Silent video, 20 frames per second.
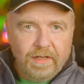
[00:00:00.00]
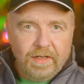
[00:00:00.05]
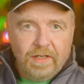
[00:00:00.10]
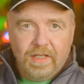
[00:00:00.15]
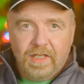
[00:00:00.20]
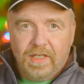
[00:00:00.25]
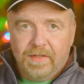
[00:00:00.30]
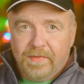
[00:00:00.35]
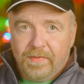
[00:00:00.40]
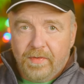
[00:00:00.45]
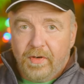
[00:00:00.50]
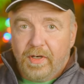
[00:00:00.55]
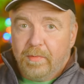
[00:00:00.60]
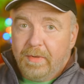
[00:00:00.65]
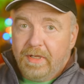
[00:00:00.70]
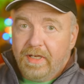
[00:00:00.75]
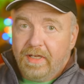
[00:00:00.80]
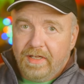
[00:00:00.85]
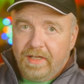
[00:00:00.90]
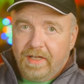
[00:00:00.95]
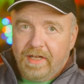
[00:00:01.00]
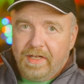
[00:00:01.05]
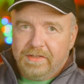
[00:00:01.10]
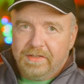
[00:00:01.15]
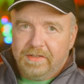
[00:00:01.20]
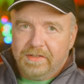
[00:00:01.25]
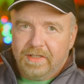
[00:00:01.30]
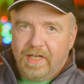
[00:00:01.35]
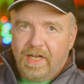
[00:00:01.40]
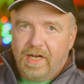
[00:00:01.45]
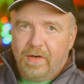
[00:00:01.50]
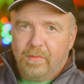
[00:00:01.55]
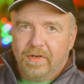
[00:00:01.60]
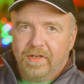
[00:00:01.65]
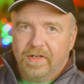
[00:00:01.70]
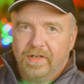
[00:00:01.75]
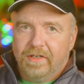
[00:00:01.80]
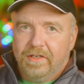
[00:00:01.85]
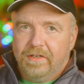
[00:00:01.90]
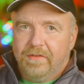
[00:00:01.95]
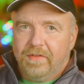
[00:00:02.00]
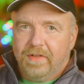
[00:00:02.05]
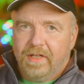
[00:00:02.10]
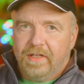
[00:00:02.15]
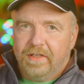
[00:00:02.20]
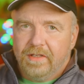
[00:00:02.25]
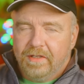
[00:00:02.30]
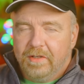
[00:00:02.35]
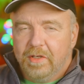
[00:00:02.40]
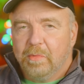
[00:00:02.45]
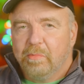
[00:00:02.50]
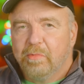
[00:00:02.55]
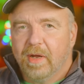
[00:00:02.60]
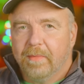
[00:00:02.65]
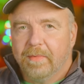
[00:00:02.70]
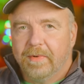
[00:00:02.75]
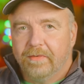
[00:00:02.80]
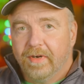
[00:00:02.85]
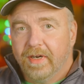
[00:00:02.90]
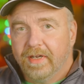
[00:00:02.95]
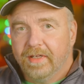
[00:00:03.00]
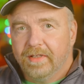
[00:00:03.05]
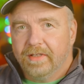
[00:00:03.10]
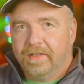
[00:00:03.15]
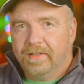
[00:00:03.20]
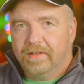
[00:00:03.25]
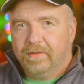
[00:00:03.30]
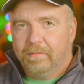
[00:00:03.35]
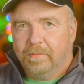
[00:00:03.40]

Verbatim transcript: and if you've already made a guess as to how we're going to do that, you're probably right,